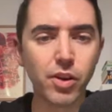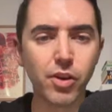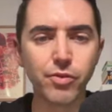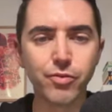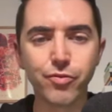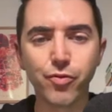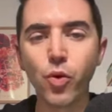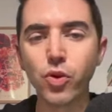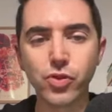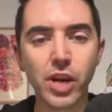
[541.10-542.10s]
of
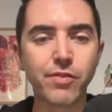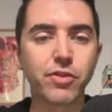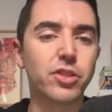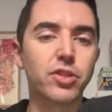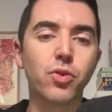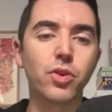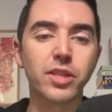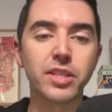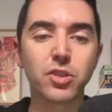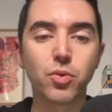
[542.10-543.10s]
four drivers to score at
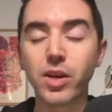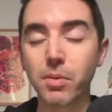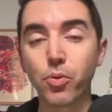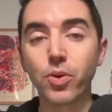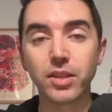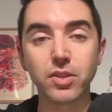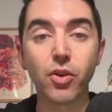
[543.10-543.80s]
least 20 points